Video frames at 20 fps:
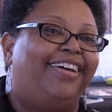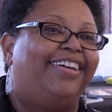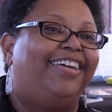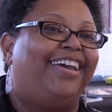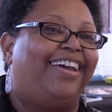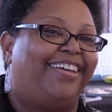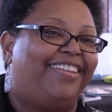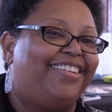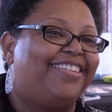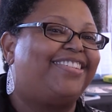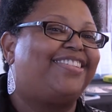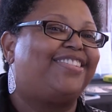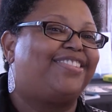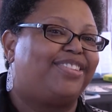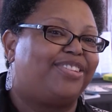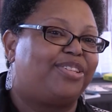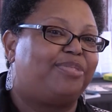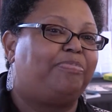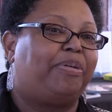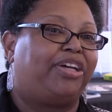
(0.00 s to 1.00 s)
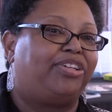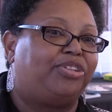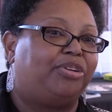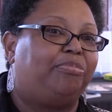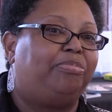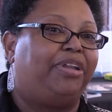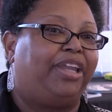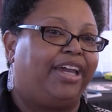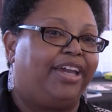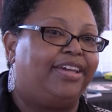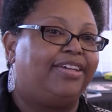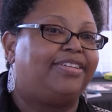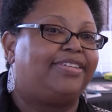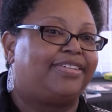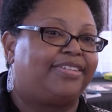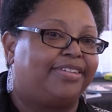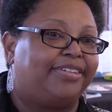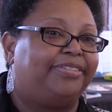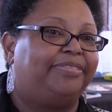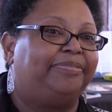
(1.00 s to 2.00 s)
yeah, this is a special
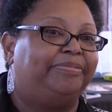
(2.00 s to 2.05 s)
place.